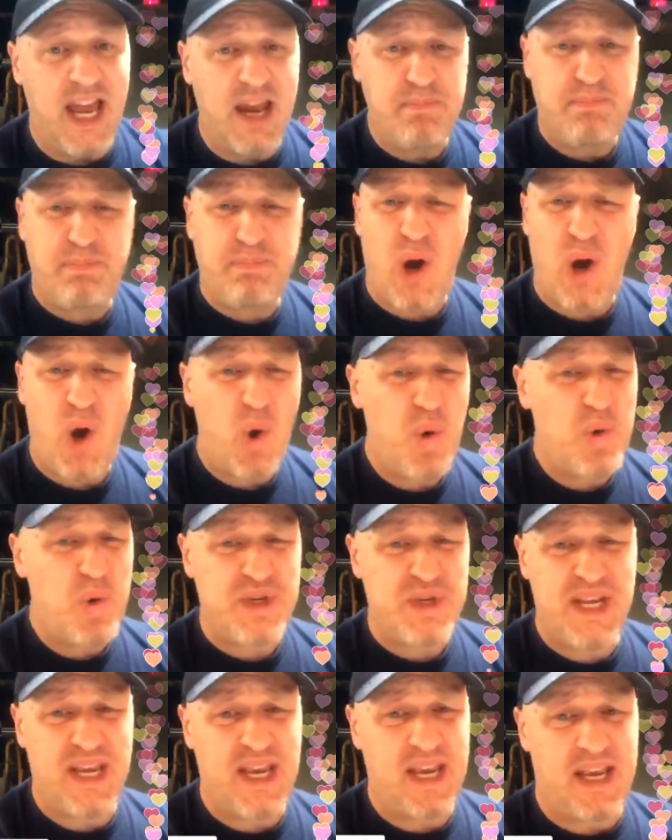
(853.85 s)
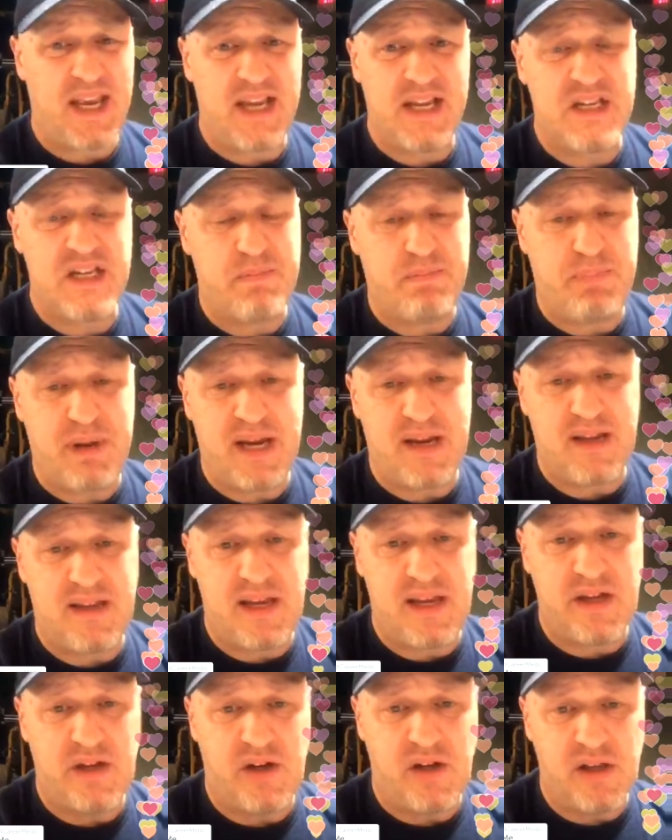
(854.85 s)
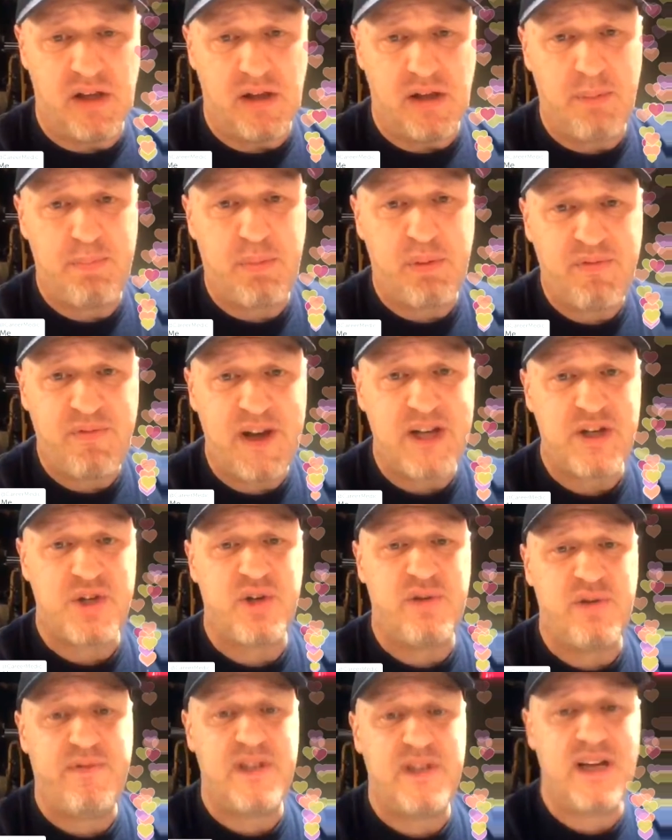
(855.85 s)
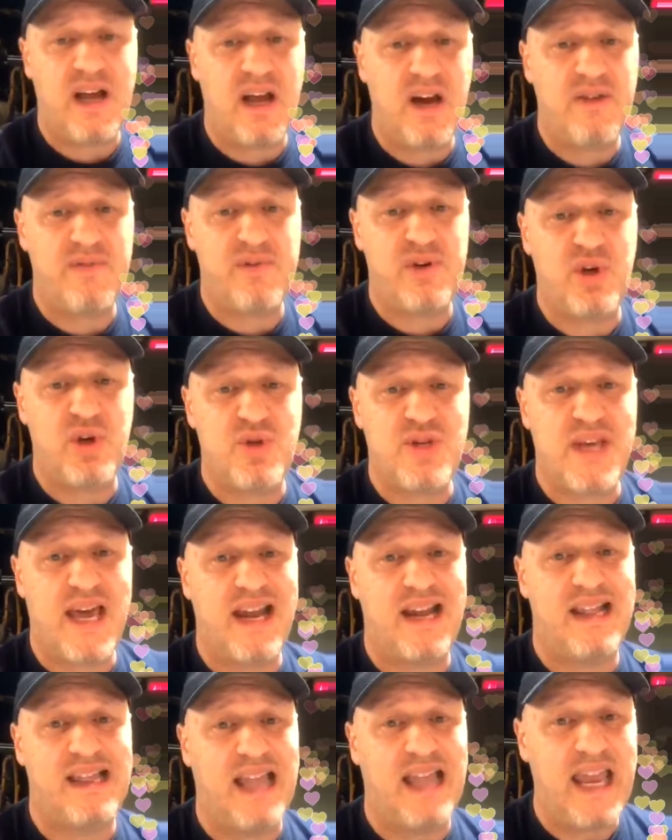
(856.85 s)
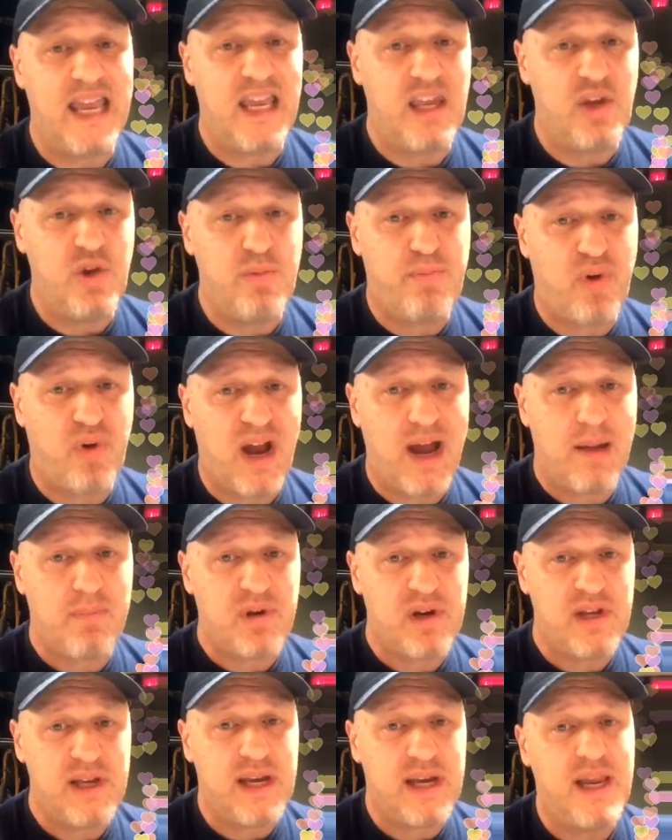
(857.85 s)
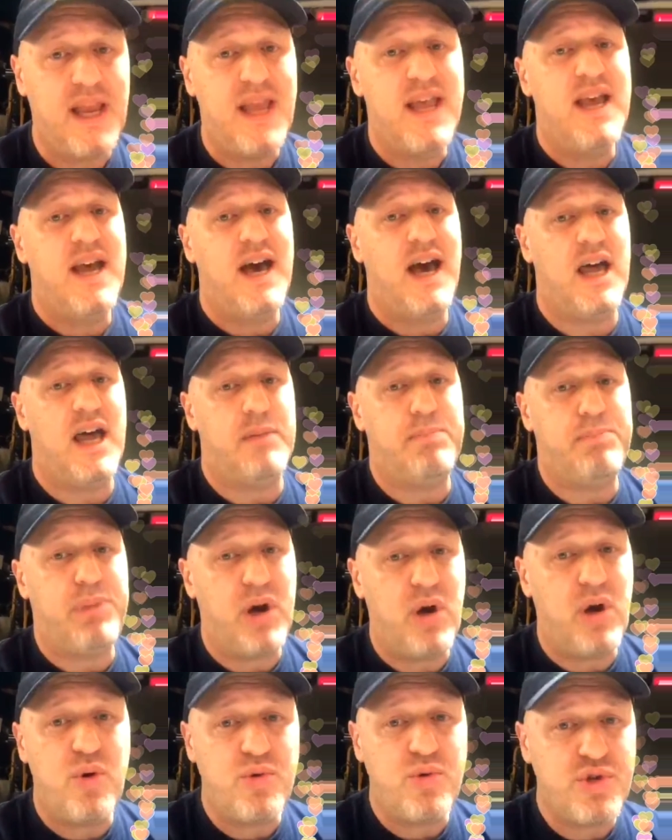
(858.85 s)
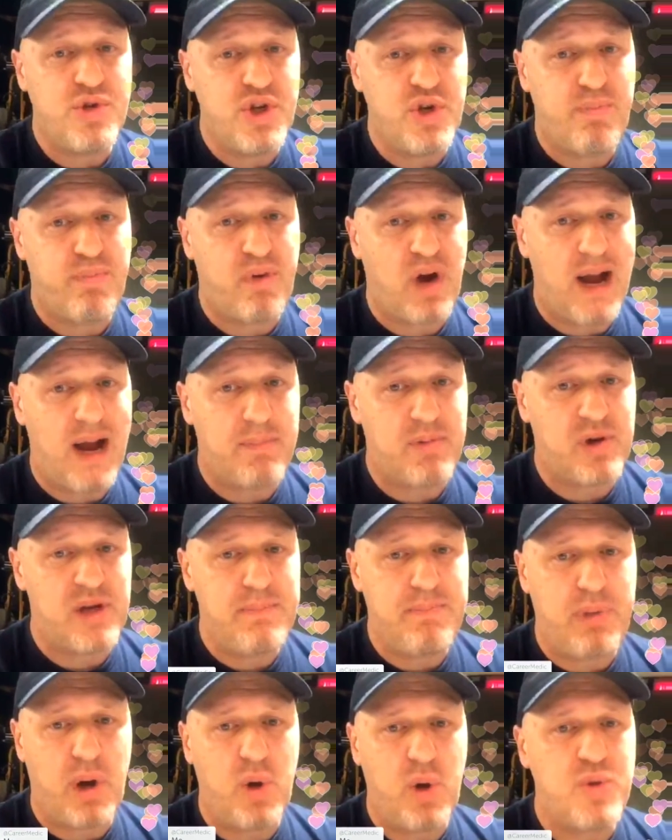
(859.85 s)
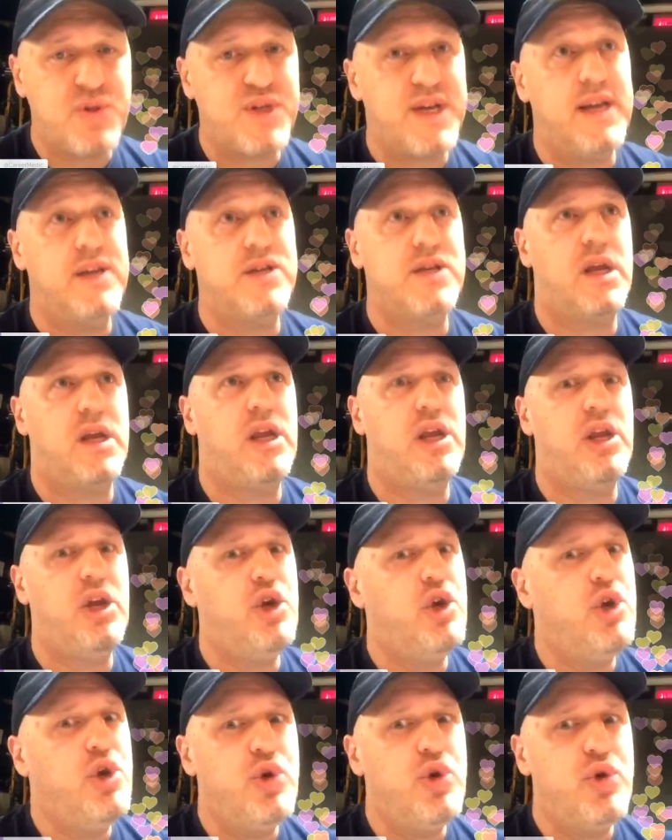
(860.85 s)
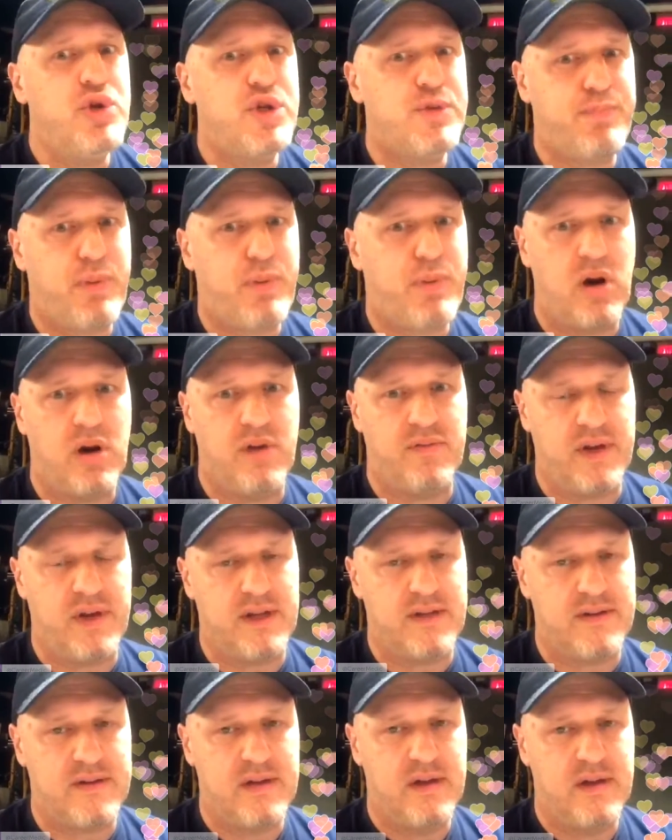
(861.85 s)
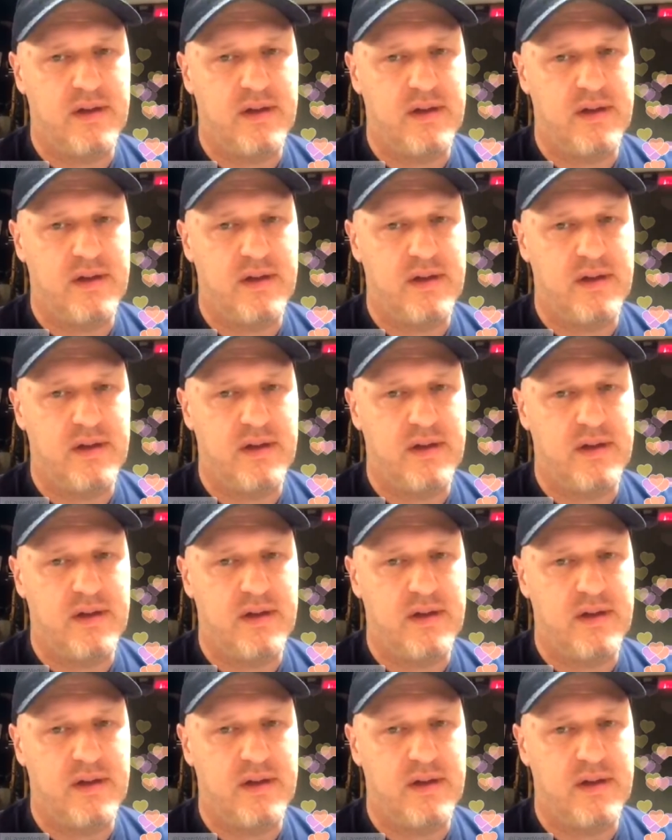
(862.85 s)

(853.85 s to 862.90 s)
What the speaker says: And posing is a big deal. A professional photographer knows how to light you properly, how to pose you properly. Posing is a huge part of it.